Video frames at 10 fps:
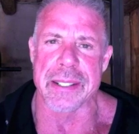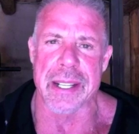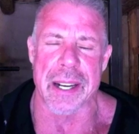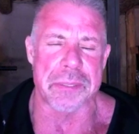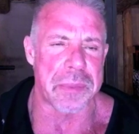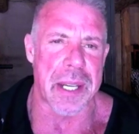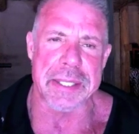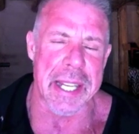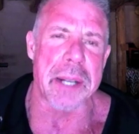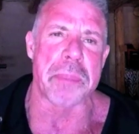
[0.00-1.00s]
I
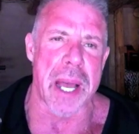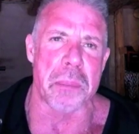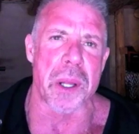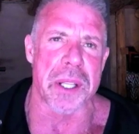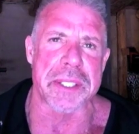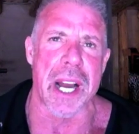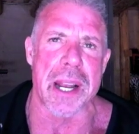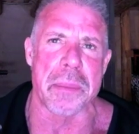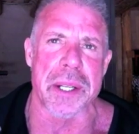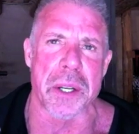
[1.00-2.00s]
think about them all the
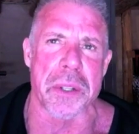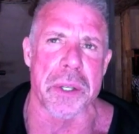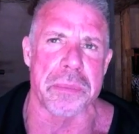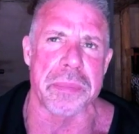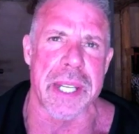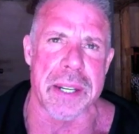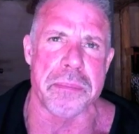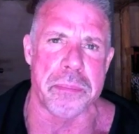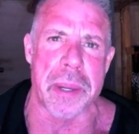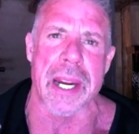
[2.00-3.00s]
time. I know they're
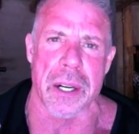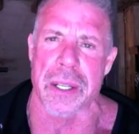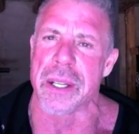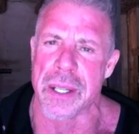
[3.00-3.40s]
getting bigger